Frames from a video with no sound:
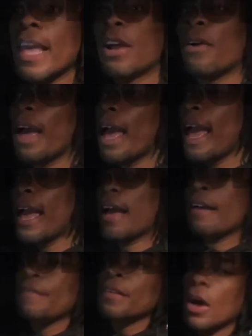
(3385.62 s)
they don't
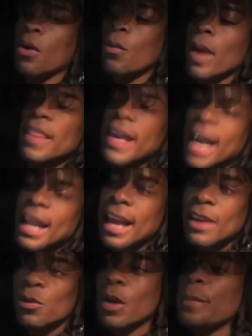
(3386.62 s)
have a way they
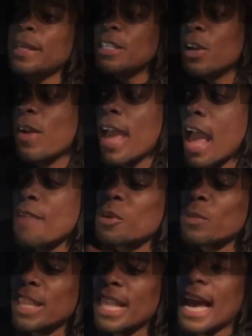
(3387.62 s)
gotta, women don't
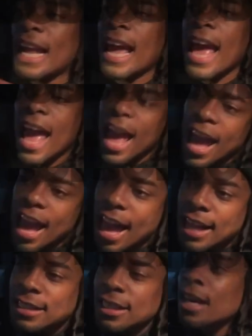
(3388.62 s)
have a way they gotta
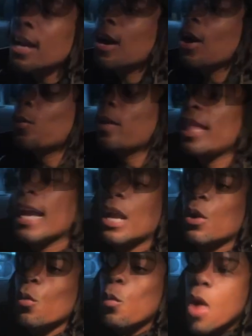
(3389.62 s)
act, a way they
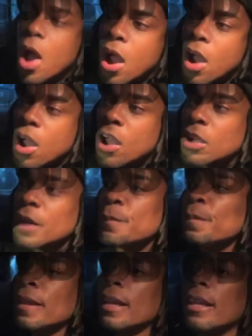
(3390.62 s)
gotta walk,
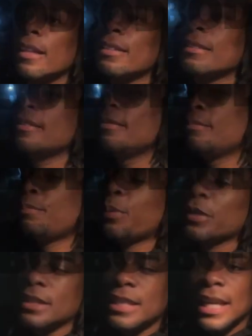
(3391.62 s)

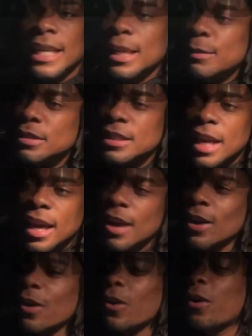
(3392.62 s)
present
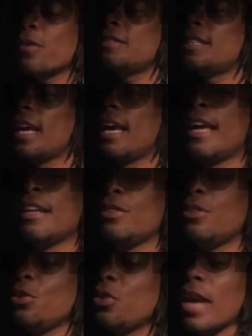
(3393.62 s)
themselves,
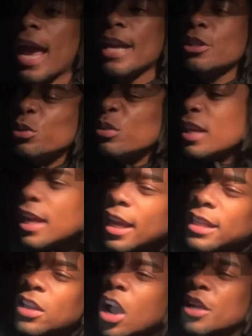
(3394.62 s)
and you can't do
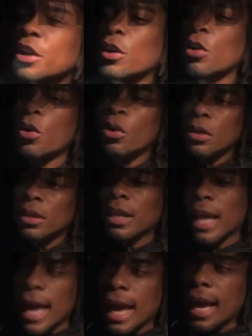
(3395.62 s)
this, or you're
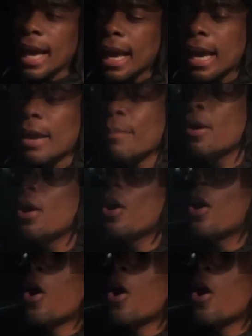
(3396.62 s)
lame,